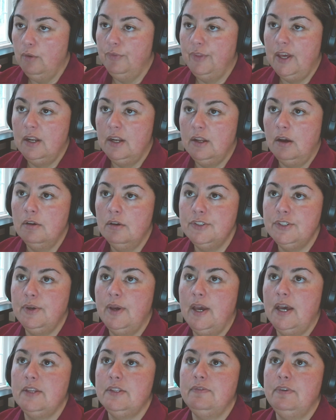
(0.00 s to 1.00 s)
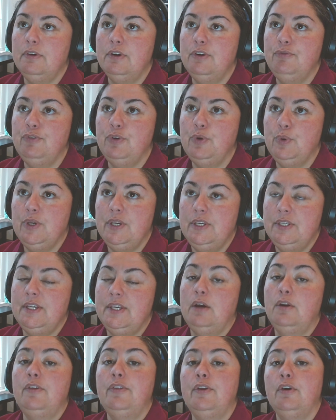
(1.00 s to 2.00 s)
that also has a very folky
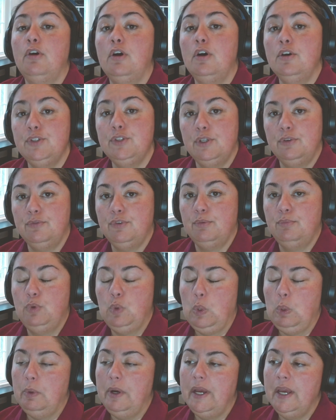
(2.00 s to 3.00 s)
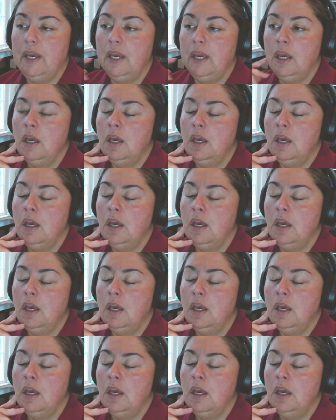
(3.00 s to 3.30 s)
sound, and they're also from Norway.